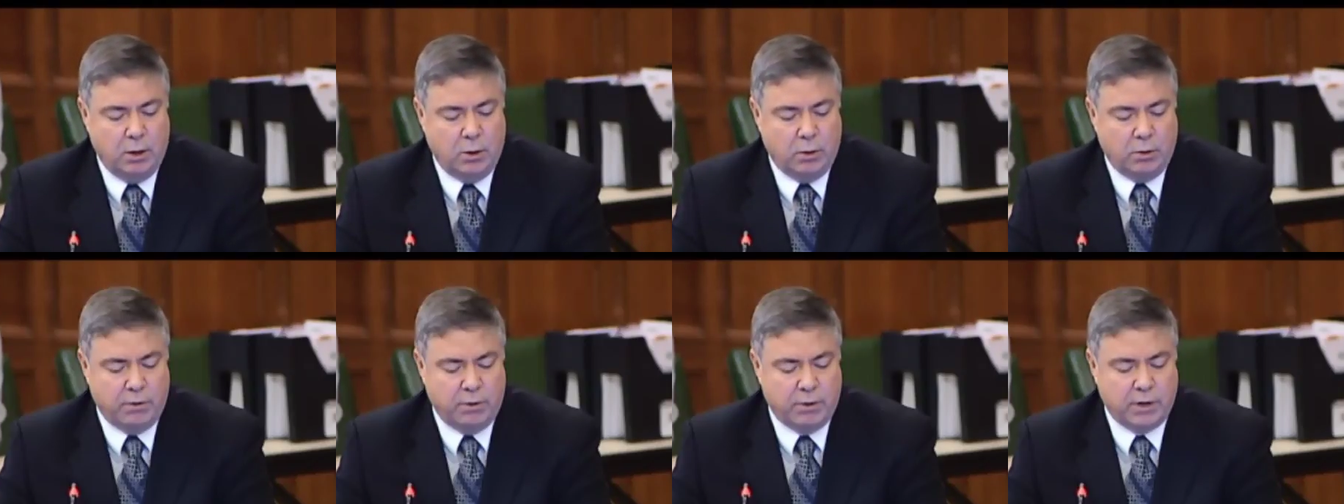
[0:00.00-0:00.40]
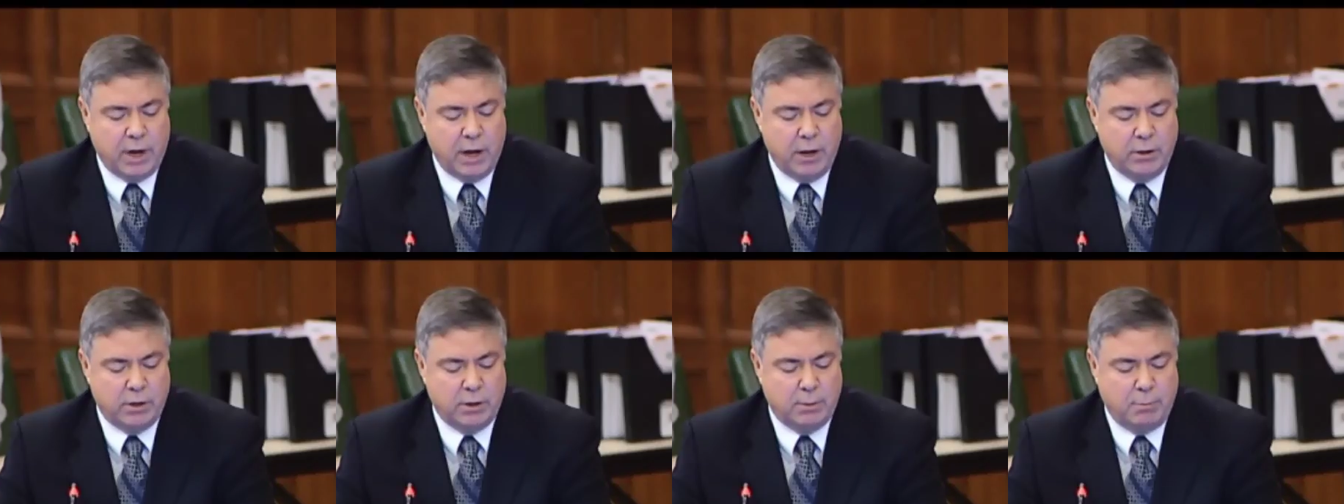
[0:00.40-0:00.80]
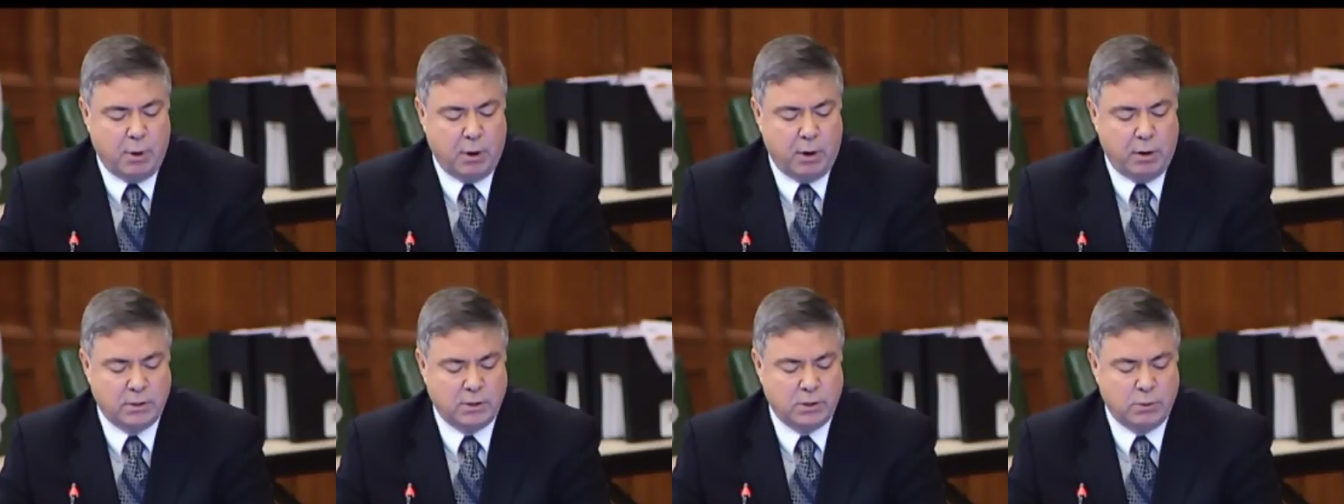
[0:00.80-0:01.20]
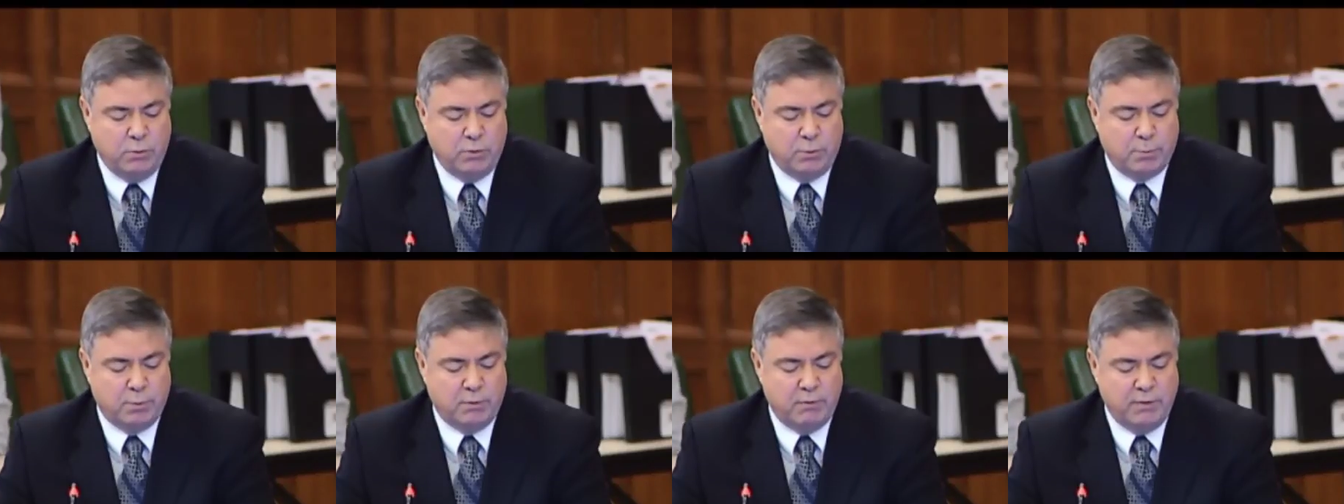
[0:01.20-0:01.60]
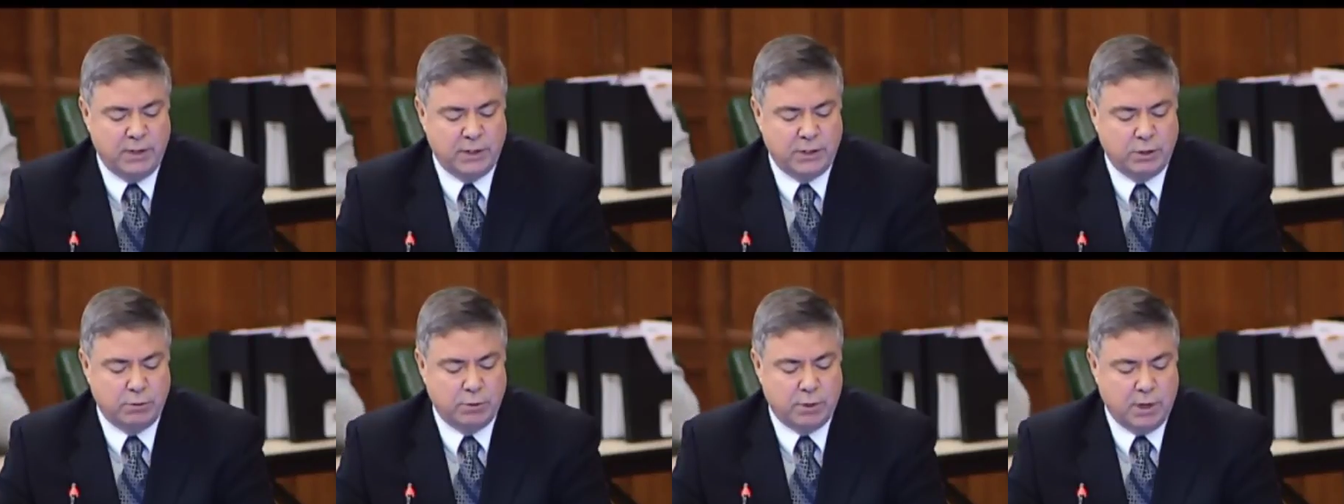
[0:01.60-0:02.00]
or their counterparts with
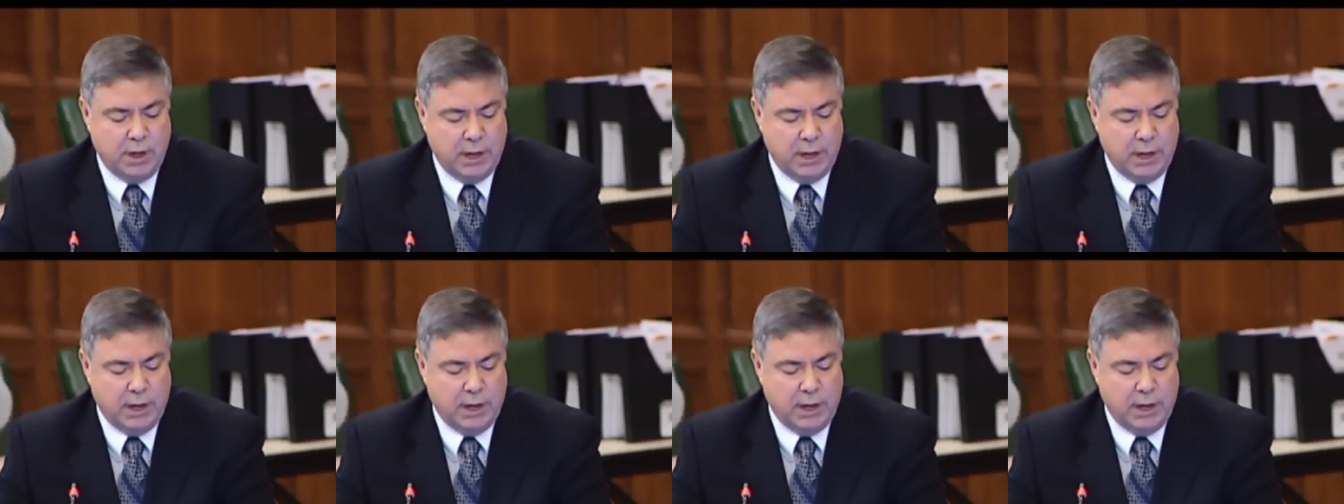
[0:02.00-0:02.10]
provincial